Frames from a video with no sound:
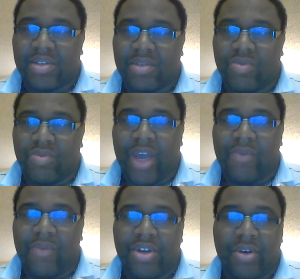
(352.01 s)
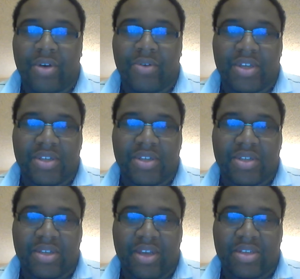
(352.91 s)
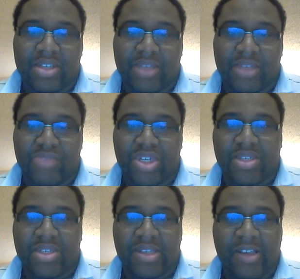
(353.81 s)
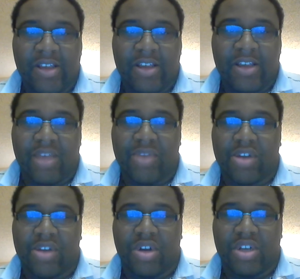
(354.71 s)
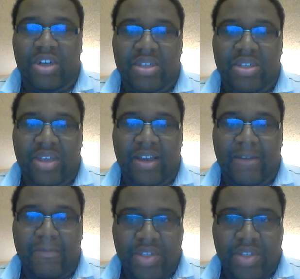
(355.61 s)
what I want to know is, uh, since I'm just coming across, uh,